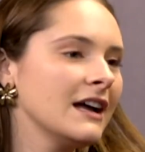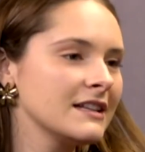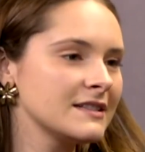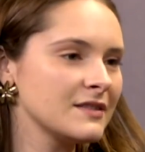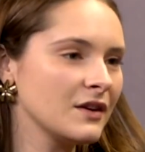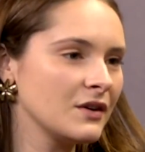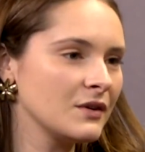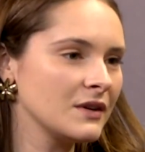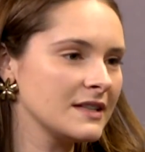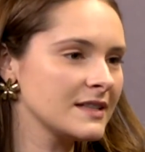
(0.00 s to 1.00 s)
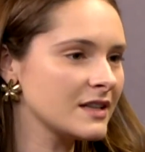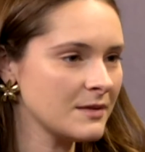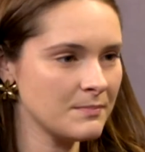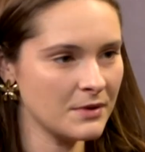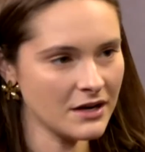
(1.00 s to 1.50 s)
And so it's a
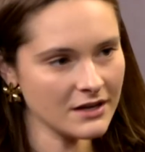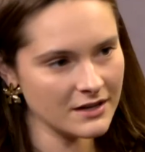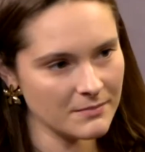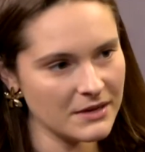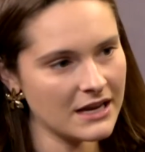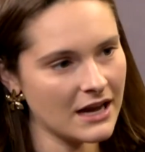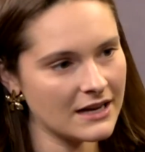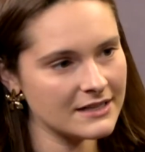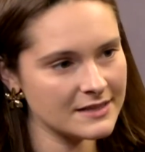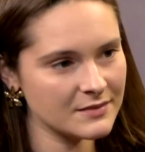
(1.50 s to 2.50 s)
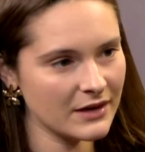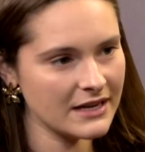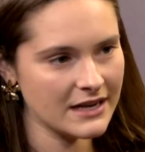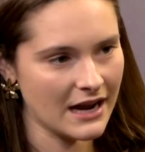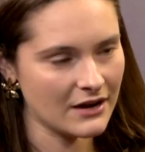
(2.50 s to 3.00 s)
good book because
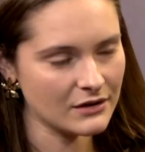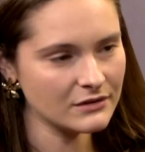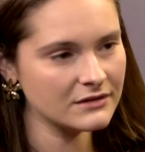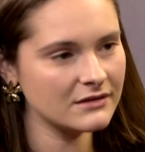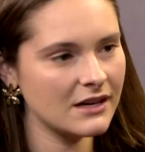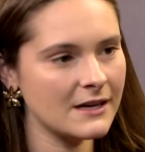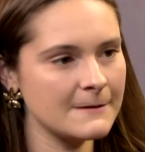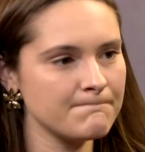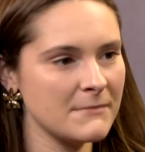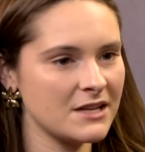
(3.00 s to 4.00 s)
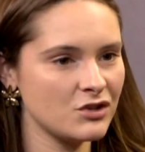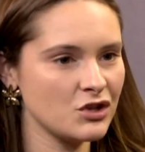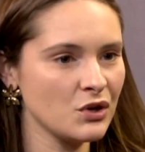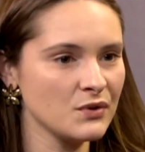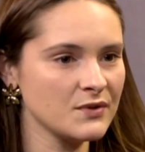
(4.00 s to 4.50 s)
right now it
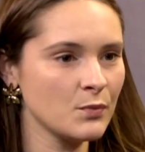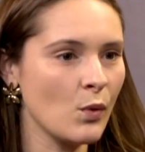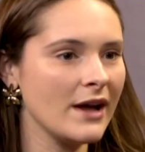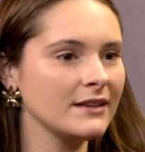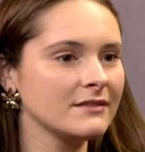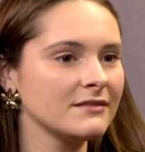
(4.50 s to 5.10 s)
shows what